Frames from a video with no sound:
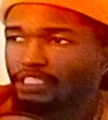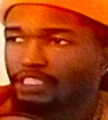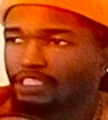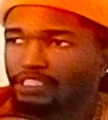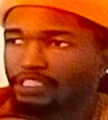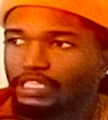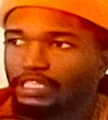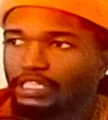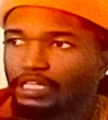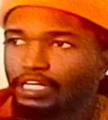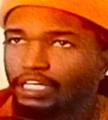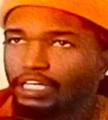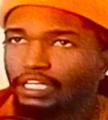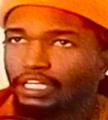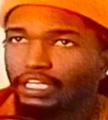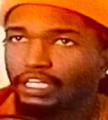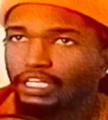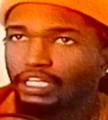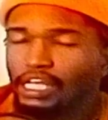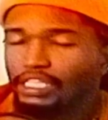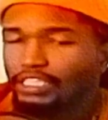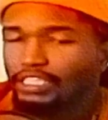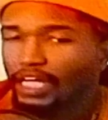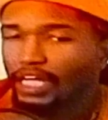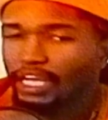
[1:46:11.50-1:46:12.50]
done, unless
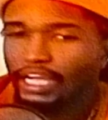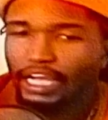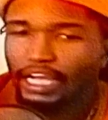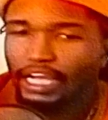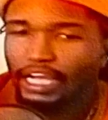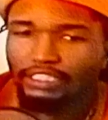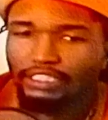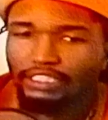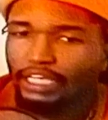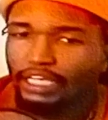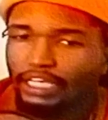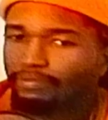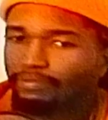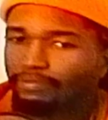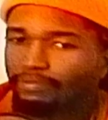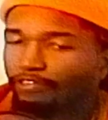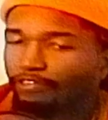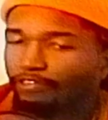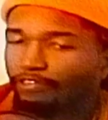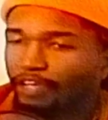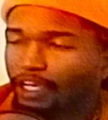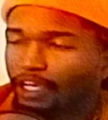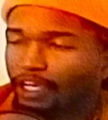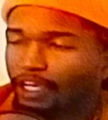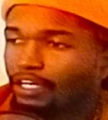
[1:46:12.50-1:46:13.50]
I got like some
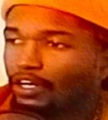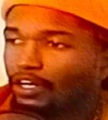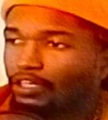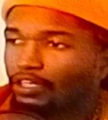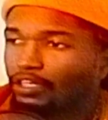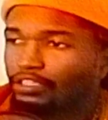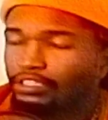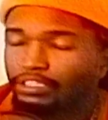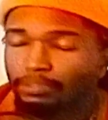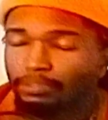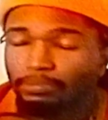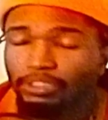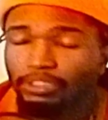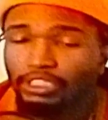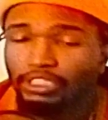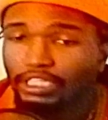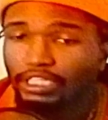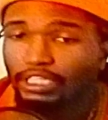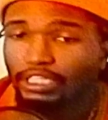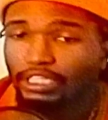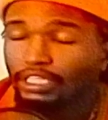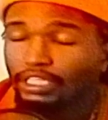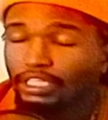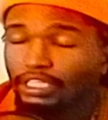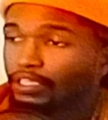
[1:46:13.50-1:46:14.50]
fan art or some shit,
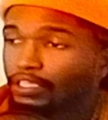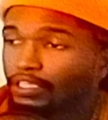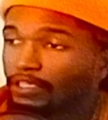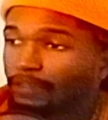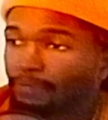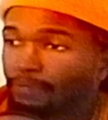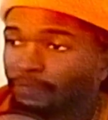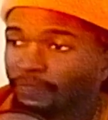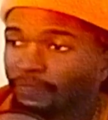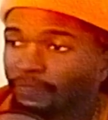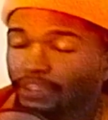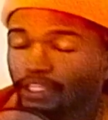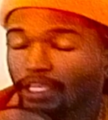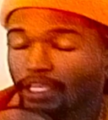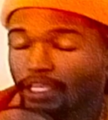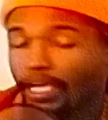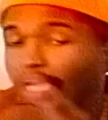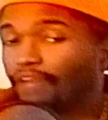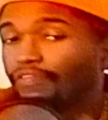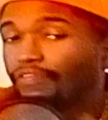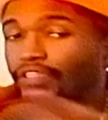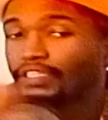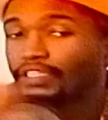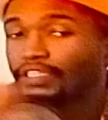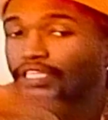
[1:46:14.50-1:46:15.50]

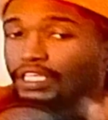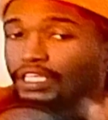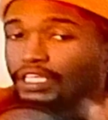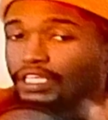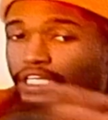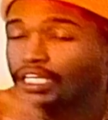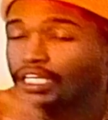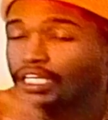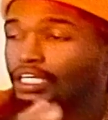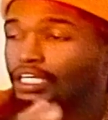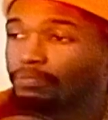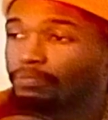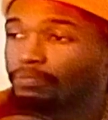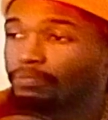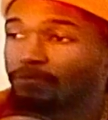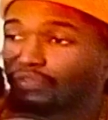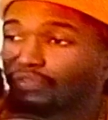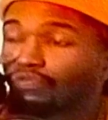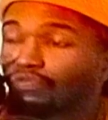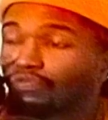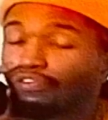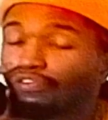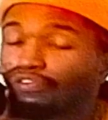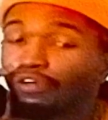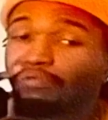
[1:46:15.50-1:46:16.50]
everything that comes
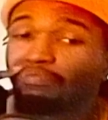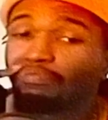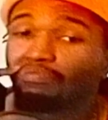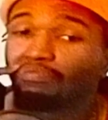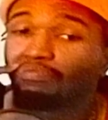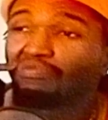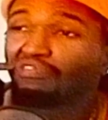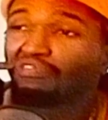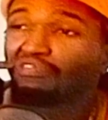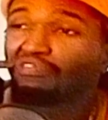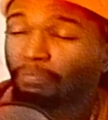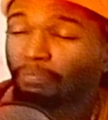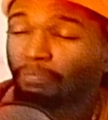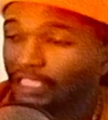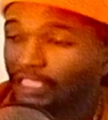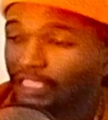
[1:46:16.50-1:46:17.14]
from this